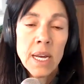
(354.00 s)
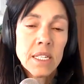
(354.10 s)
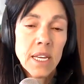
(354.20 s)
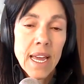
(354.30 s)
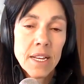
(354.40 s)

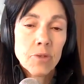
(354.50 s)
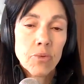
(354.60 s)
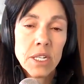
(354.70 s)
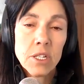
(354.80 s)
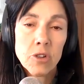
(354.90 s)
So as
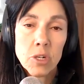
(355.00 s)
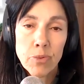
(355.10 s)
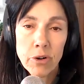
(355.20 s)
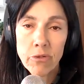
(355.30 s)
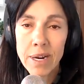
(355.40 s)
research
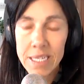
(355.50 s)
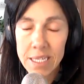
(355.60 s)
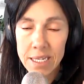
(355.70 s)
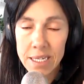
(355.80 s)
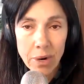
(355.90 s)

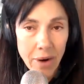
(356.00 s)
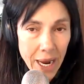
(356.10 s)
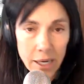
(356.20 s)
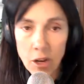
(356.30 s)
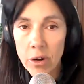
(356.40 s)
progresses and we're
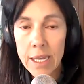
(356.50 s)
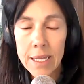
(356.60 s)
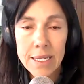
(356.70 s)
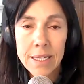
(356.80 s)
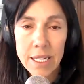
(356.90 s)
unlocking
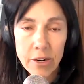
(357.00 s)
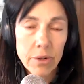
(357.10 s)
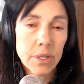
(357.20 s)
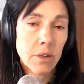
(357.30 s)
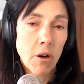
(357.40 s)
the
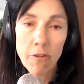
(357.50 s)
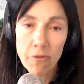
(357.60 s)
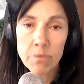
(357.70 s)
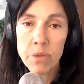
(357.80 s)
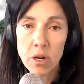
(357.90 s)
secrets of
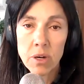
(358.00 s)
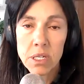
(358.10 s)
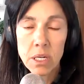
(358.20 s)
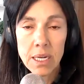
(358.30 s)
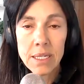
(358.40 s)

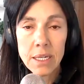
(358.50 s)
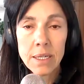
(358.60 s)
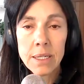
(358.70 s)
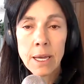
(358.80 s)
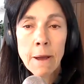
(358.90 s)

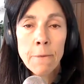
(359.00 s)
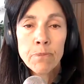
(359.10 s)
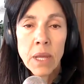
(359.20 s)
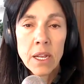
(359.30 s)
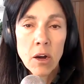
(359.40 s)
immunosenescence,
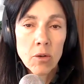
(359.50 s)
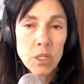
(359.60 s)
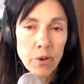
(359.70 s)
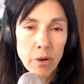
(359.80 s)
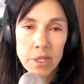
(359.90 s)
it
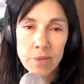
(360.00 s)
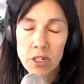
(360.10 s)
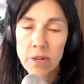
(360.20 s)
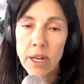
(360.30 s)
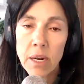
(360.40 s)
holds promise for
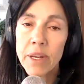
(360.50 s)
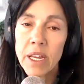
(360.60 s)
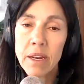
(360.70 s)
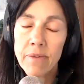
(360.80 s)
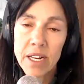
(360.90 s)
developing
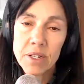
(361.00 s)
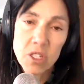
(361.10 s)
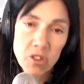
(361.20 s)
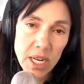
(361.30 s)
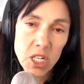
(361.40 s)
innovative
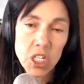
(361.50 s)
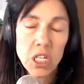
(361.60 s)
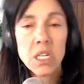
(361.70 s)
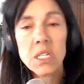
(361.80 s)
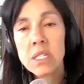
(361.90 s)
strategies,